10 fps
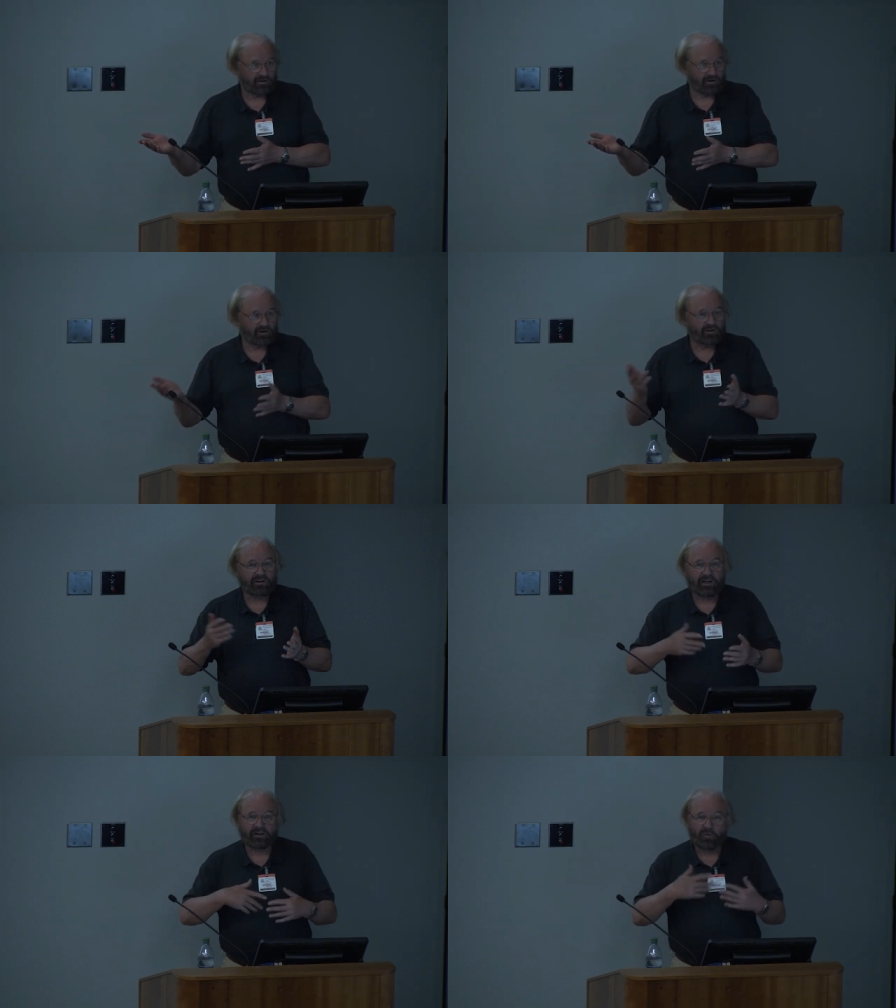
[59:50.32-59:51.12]
You know, you
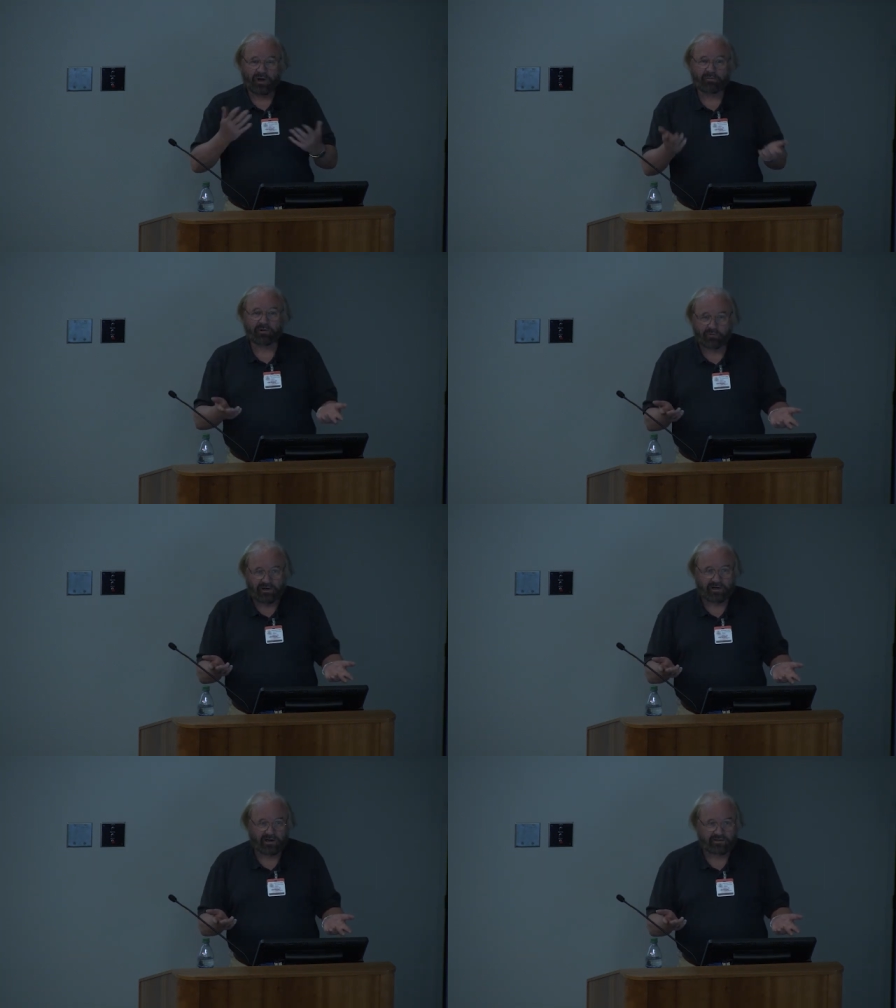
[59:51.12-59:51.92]
can get away with
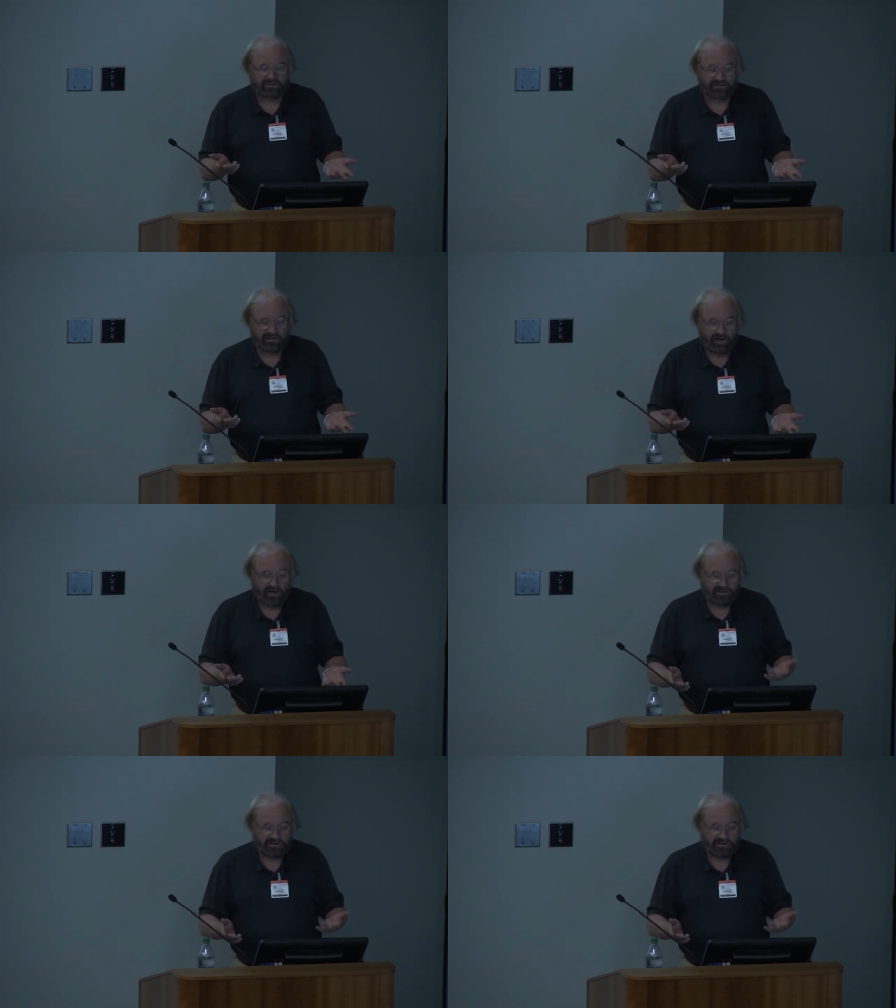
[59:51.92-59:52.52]
recasts.